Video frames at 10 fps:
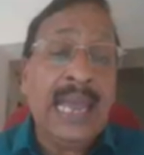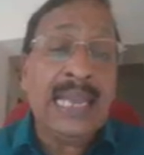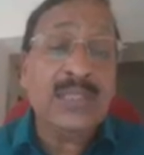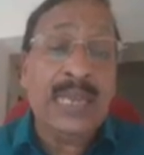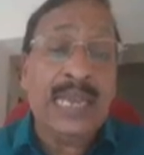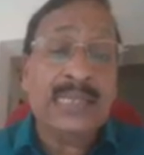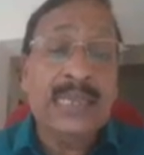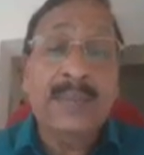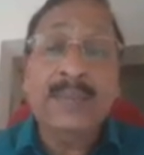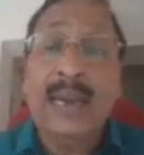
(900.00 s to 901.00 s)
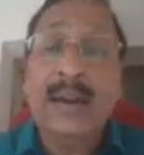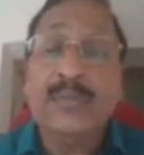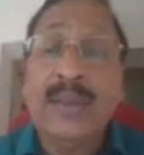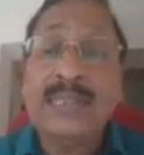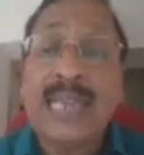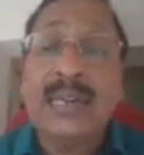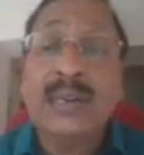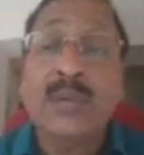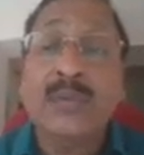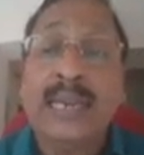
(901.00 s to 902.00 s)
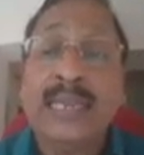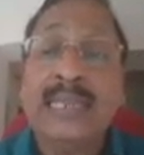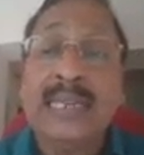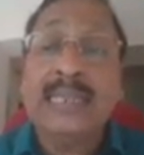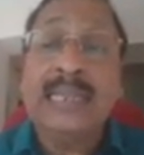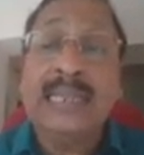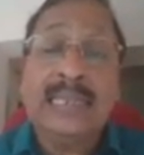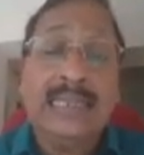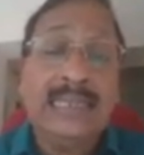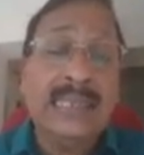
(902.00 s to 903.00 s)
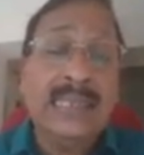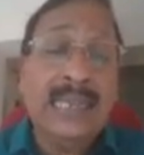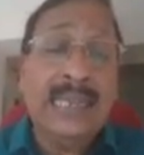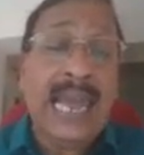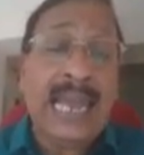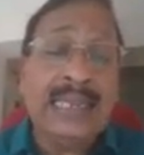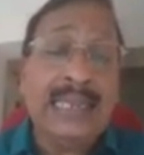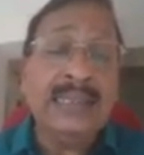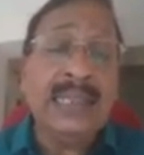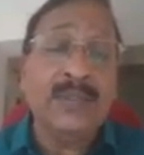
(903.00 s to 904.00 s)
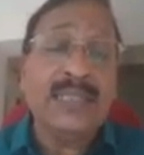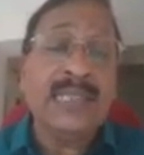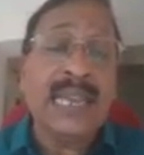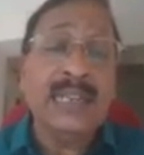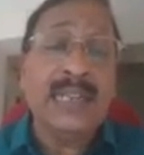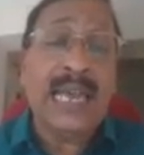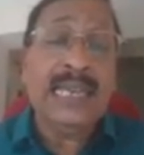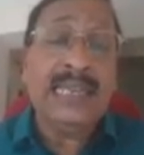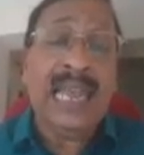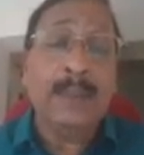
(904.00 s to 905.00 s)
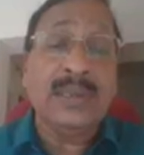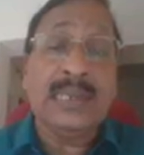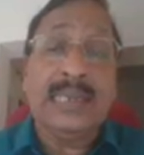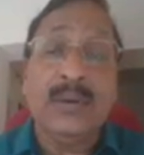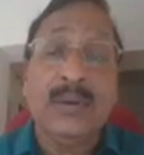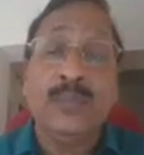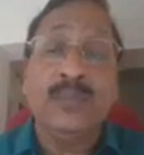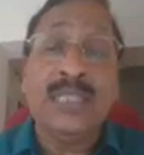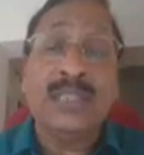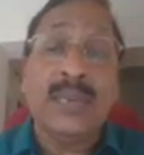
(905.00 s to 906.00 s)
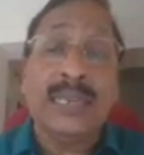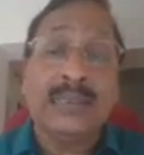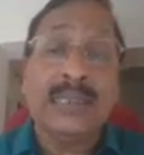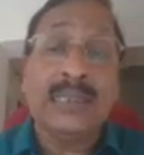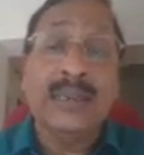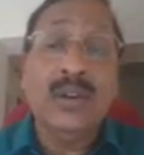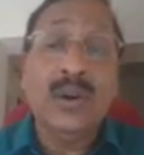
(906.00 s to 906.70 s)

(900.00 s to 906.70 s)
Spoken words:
well as the phase angle of IAD is lagging the phase angle I capital A of this vector